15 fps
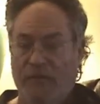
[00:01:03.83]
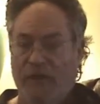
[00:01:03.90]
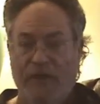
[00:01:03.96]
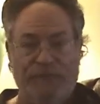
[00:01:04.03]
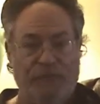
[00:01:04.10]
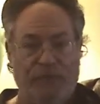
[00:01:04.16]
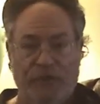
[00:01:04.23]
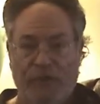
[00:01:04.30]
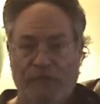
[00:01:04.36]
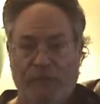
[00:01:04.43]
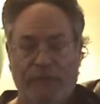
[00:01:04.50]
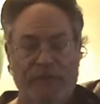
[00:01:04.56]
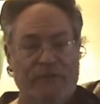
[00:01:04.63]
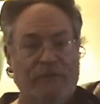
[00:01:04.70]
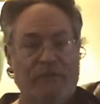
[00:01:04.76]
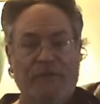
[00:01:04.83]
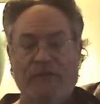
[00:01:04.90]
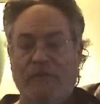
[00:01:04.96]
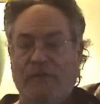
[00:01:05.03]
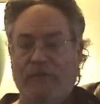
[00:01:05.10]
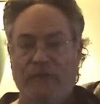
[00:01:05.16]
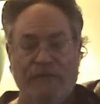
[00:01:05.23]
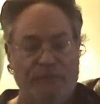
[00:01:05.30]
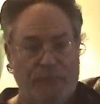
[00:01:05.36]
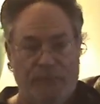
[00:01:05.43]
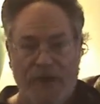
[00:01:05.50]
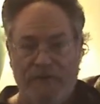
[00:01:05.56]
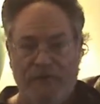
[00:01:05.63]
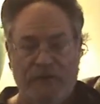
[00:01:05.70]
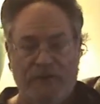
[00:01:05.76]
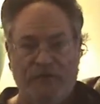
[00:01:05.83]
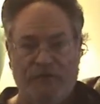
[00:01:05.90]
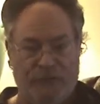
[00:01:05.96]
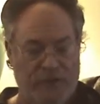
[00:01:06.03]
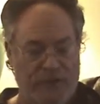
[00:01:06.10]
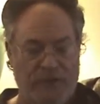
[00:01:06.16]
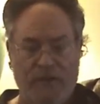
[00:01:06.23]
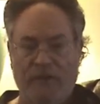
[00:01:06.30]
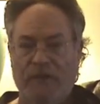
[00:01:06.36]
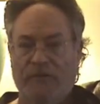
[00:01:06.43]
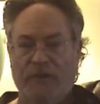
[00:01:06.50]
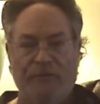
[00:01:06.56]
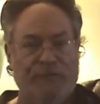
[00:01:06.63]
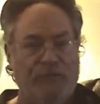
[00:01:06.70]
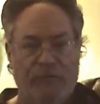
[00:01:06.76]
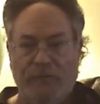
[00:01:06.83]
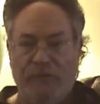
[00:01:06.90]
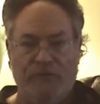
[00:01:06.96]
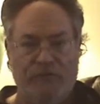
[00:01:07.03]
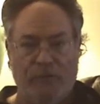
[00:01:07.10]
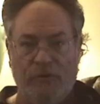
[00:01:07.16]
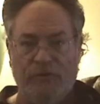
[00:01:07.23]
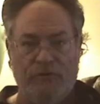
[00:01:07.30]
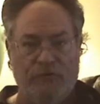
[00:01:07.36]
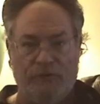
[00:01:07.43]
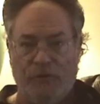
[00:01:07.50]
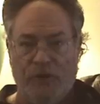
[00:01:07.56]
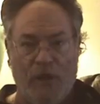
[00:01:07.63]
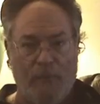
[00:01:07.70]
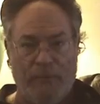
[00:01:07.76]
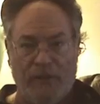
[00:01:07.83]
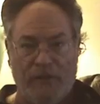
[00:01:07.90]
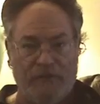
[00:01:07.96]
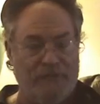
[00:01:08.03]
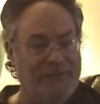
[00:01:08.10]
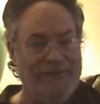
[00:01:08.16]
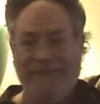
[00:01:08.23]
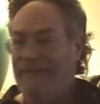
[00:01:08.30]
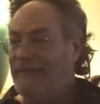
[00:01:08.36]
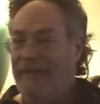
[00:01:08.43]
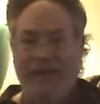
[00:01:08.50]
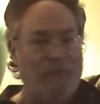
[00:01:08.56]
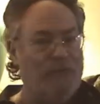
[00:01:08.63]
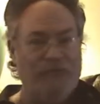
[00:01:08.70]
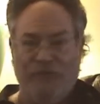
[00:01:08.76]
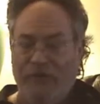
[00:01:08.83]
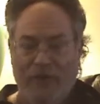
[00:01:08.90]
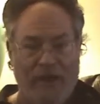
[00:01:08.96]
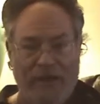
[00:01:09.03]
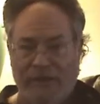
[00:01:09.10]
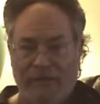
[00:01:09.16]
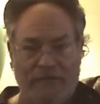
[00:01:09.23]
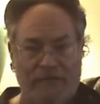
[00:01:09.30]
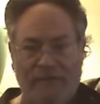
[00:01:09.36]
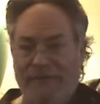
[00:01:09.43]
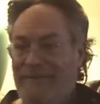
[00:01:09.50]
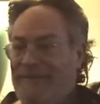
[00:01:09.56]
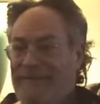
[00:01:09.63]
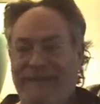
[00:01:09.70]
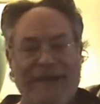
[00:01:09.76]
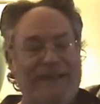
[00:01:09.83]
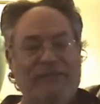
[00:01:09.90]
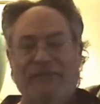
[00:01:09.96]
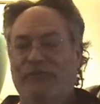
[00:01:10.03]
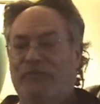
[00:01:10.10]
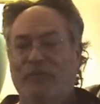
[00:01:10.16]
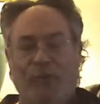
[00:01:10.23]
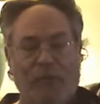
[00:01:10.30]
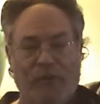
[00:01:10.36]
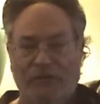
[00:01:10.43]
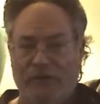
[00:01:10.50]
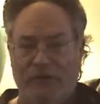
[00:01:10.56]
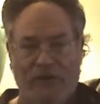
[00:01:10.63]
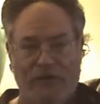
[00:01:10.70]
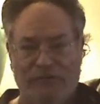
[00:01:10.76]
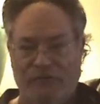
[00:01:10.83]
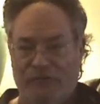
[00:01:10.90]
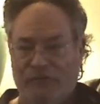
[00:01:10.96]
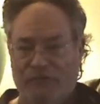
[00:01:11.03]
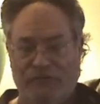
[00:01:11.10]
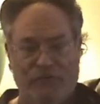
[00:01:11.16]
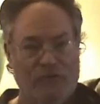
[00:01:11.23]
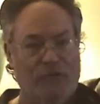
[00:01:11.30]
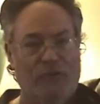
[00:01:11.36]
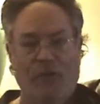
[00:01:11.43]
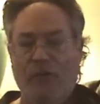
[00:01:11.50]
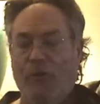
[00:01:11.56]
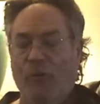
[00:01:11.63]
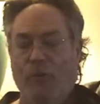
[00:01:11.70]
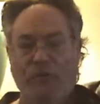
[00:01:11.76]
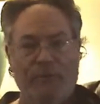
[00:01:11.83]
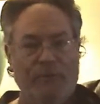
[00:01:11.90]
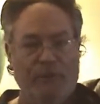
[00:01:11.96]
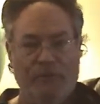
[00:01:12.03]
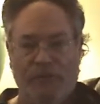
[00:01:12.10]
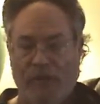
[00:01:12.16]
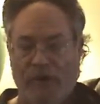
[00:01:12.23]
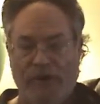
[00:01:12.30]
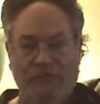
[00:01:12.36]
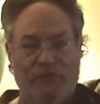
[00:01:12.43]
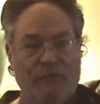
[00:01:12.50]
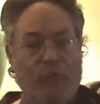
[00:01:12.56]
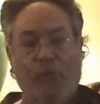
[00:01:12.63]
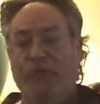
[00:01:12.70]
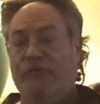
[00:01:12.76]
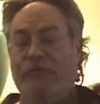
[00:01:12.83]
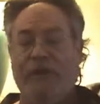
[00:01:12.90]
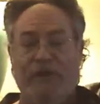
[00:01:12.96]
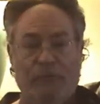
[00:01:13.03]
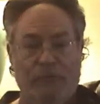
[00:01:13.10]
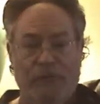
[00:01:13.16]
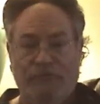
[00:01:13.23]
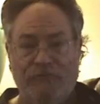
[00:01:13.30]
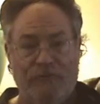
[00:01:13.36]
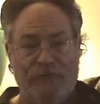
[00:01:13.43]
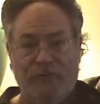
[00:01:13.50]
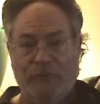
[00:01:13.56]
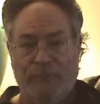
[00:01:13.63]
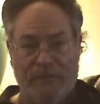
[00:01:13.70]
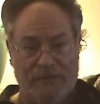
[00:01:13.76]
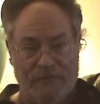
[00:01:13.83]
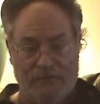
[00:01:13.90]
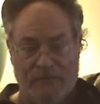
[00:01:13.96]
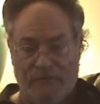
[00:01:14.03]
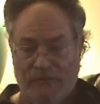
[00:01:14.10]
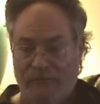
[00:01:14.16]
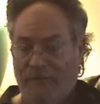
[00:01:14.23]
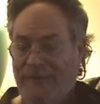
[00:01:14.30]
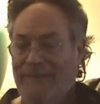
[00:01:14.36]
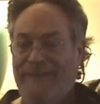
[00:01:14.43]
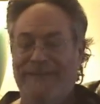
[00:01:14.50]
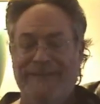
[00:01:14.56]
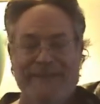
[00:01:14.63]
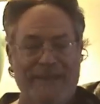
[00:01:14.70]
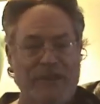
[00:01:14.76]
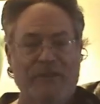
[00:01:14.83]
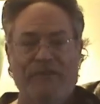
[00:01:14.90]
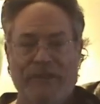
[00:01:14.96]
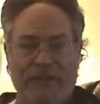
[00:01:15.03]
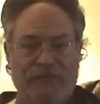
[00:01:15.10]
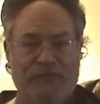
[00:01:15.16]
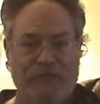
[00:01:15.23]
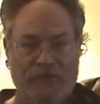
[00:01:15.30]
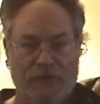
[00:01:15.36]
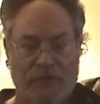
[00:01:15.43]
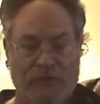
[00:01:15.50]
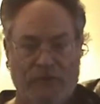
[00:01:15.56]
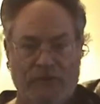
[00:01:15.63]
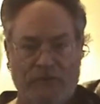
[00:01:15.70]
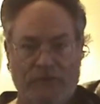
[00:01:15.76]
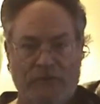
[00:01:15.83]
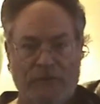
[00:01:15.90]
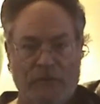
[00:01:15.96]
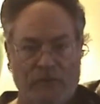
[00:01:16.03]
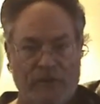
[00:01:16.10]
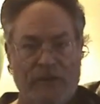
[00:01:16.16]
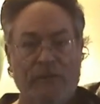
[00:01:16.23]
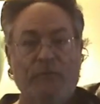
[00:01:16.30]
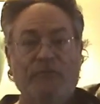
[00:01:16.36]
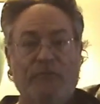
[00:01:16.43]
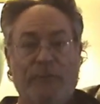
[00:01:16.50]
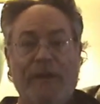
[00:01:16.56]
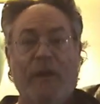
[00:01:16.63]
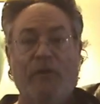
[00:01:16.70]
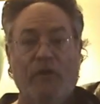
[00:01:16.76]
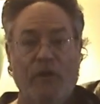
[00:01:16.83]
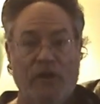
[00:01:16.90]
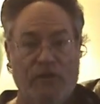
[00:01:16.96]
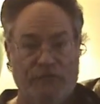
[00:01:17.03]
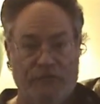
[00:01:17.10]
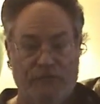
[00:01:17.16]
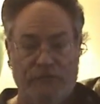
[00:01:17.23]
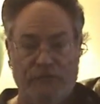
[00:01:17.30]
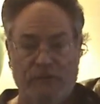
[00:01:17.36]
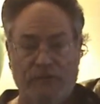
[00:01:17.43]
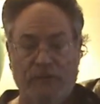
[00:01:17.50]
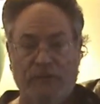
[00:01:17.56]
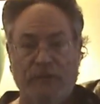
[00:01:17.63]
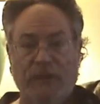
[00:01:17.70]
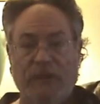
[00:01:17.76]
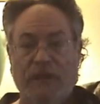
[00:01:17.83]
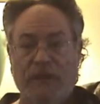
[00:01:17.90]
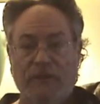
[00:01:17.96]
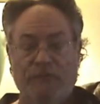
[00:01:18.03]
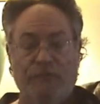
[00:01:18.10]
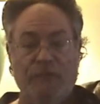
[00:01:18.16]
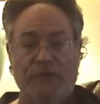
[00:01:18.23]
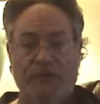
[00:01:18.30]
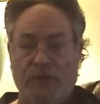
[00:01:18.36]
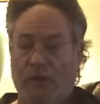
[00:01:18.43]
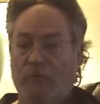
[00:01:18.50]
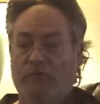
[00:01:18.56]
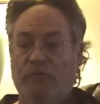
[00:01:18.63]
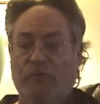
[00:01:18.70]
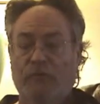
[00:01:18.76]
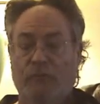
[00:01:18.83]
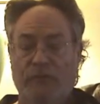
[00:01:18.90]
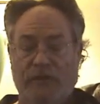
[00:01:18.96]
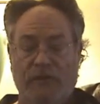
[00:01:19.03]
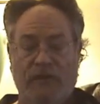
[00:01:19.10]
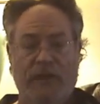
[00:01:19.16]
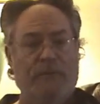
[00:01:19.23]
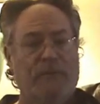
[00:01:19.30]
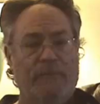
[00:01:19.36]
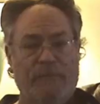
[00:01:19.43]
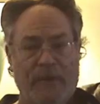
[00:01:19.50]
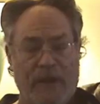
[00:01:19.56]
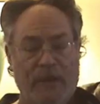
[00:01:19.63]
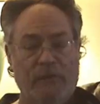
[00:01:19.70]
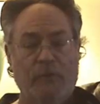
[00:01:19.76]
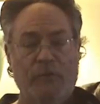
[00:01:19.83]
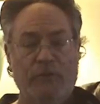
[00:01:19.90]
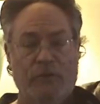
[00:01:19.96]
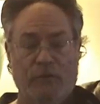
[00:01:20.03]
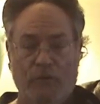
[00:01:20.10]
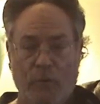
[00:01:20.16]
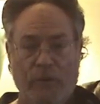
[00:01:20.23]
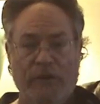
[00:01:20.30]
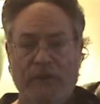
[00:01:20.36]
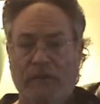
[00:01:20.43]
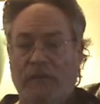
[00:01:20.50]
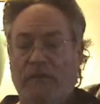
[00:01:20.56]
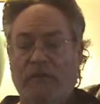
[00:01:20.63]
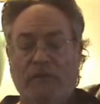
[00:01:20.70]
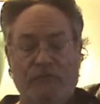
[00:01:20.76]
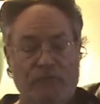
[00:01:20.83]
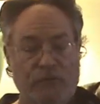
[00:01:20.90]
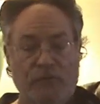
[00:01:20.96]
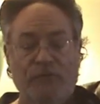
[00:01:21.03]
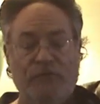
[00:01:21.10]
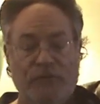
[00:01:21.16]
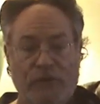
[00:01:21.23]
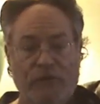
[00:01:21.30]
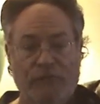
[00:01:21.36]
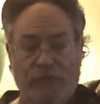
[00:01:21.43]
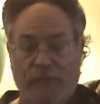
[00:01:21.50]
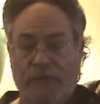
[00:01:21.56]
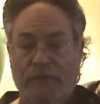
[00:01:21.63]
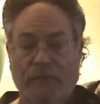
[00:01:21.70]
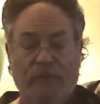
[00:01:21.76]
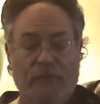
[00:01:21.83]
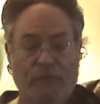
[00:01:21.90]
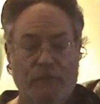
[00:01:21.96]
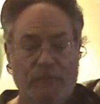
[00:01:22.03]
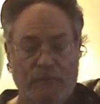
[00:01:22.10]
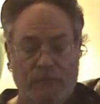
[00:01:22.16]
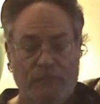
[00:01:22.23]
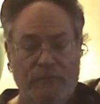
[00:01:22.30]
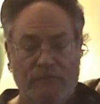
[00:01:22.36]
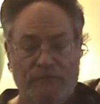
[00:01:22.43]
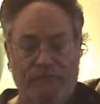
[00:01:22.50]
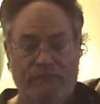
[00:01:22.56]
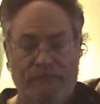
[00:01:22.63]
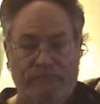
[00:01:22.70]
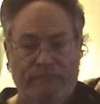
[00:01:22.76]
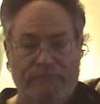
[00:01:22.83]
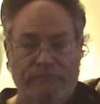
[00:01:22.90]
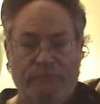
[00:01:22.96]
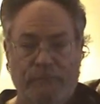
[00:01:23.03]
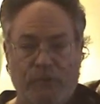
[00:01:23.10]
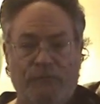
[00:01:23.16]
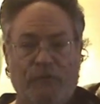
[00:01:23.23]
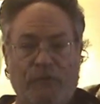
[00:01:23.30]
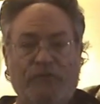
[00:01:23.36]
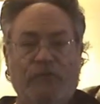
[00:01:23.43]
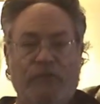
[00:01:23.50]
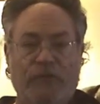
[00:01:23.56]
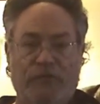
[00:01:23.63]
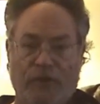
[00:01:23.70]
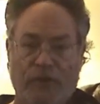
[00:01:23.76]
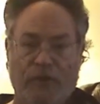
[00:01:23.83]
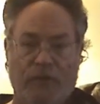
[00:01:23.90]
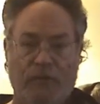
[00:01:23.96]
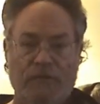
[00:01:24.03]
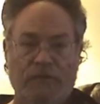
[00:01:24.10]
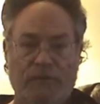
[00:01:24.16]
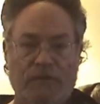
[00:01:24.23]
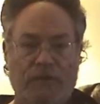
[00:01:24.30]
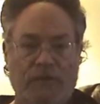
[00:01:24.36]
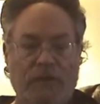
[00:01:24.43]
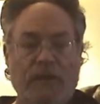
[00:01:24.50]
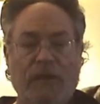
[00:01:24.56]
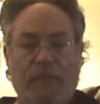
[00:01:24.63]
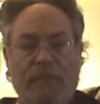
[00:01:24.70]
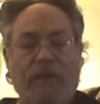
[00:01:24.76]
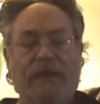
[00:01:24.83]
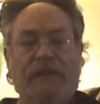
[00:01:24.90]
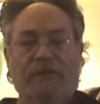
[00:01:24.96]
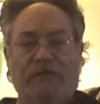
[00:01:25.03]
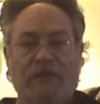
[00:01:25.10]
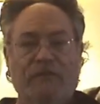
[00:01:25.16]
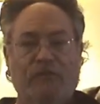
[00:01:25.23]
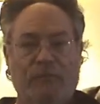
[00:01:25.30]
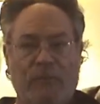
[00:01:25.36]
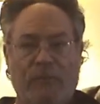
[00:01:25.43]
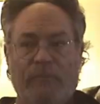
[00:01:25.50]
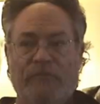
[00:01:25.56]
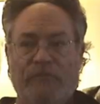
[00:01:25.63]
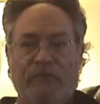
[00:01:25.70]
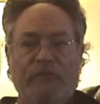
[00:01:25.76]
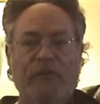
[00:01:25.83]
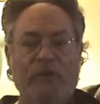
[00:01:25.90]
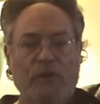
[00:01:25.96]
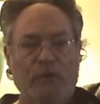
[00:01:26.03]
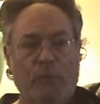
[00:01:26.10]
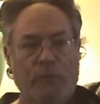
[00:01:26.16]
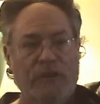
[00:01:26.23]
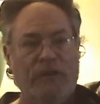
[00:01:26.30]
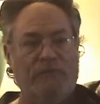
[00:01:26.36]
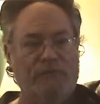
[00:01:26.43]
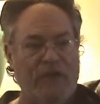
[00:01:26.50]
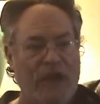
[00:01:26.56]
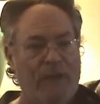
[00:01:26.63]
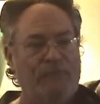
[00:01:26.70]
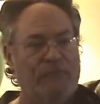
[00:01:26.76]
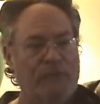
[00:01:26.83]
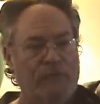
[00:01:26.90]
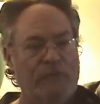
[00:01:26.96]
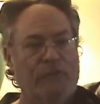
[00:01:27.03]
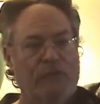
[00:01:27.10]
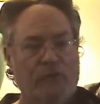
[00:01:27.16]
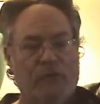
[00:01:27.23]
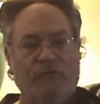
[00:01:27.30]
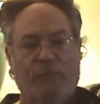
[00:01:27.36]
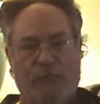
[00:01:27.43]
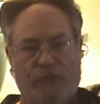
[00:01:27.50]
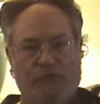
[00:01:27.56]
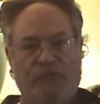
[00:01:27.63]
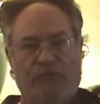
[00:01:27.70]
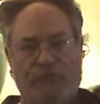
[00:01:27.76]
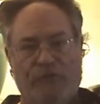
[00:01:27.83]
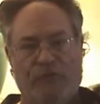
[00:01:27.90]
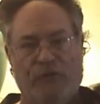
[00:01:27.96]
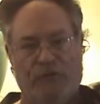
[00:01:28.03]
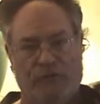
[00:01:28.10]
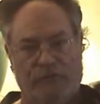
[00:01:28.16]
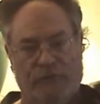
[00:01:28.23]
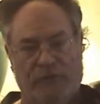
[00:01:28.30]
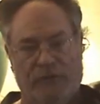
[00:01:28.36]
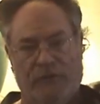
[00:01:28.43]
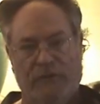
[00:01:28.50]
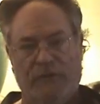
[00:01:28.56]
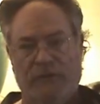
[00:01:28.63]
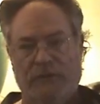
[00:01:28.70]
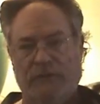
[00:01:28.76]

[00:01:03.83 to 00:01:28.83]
Not for the government, not for private industry, not for the military-industrial complex. That was not it. That is nowhere in the Constitution or the Bill of Rights or the Declaration of Independence. None of that is in there. Okay? It was about us. And if we don't reclaim it back, we are going to lose the country. We're virtually there. In many intents and purposes, we have absolutely lost portions of our country.